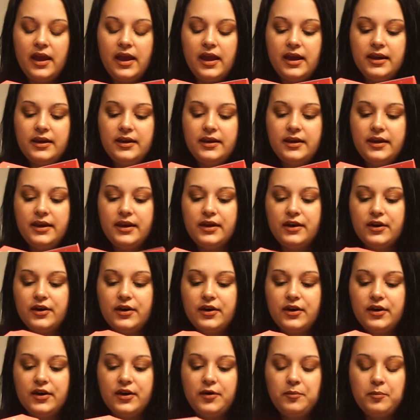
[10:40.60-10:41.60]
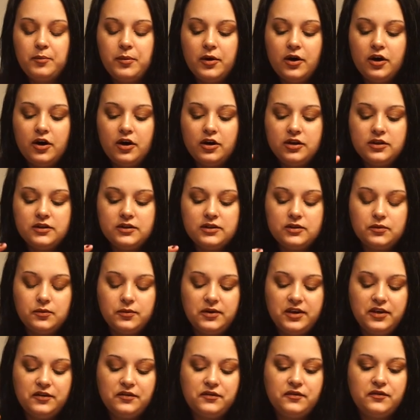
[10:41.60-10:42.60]
And in her box
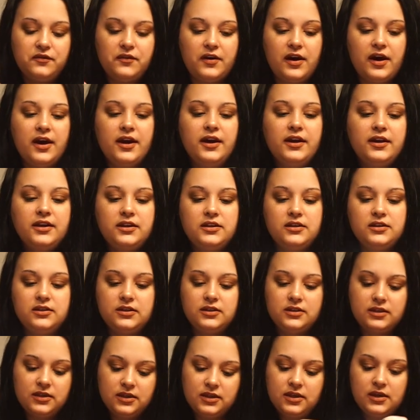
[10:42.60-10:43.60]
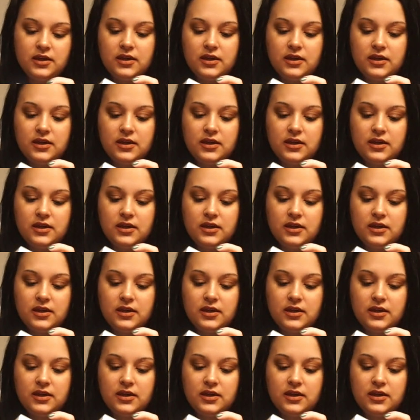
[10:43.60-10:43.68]
we find